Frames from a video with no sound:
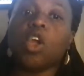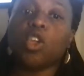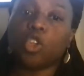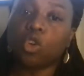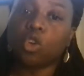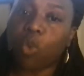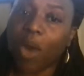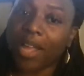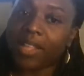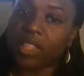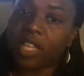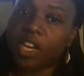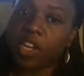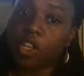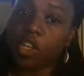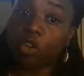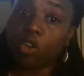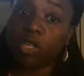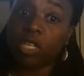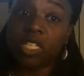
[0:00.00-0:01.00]
You write that
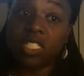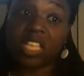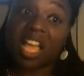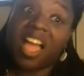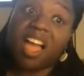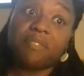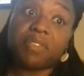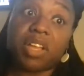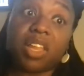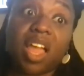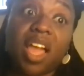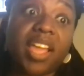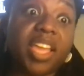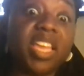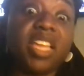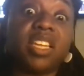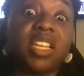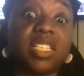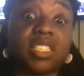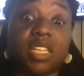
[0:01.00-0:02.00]
in your lease. I have a
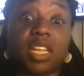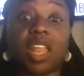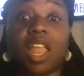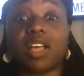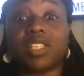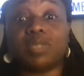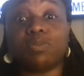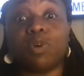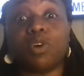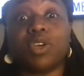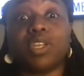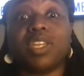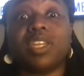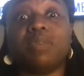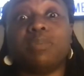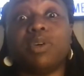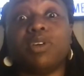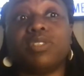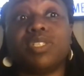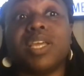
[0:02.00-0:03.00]
client, he doesn't allow smoking in
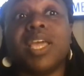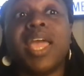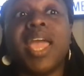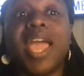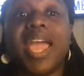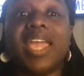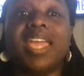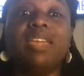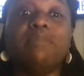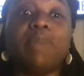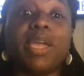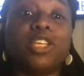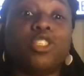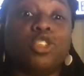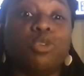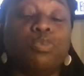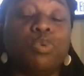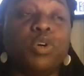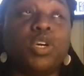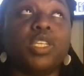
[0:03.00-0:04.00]
the building, and he
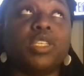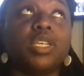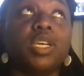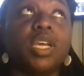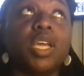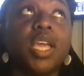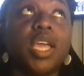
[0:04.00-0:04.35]
makes you put,